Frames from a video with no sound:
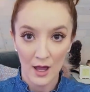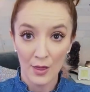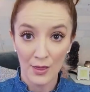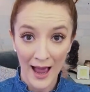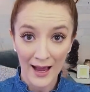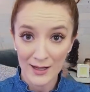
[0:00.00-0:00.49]

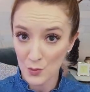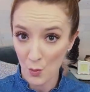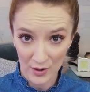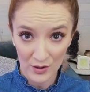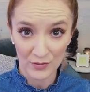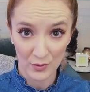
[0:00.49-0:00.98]
That is
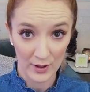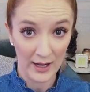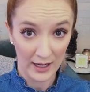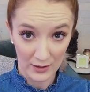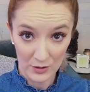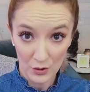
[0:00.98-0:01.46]
wonderful. And
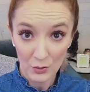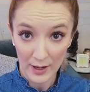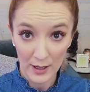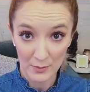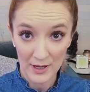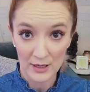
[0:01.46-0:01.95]
I do
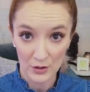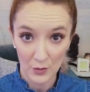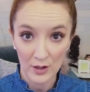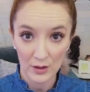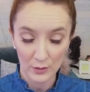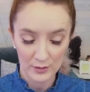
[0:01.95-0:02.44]
recommend
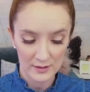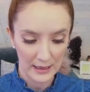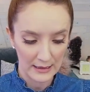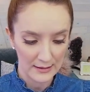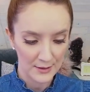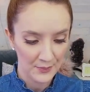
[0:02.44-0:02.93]
doing those
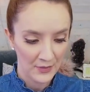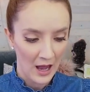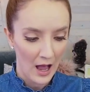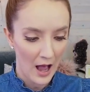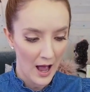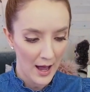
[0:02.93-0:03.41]
things.
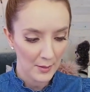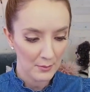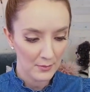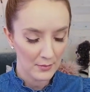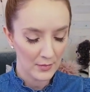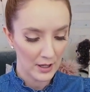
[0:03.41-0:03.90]

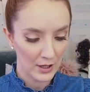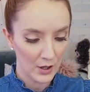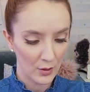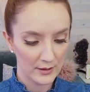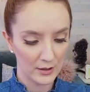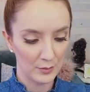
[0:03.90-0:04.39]
I'm going to
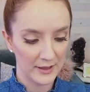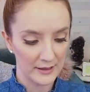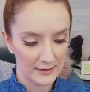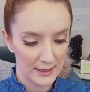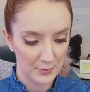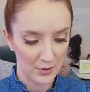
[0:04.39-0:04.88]
go a little bit
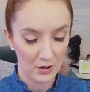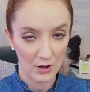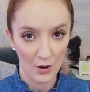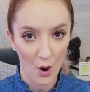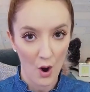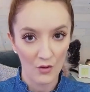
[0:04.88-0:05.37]
deeper on
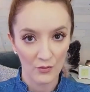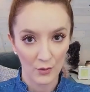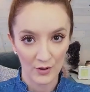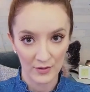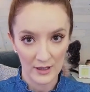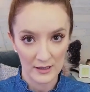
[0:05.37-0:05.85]
all four
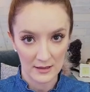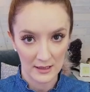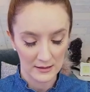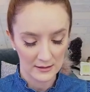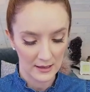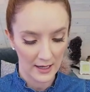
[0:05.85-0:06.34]
of these
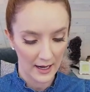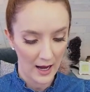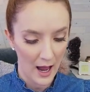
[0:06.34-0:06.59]
things today.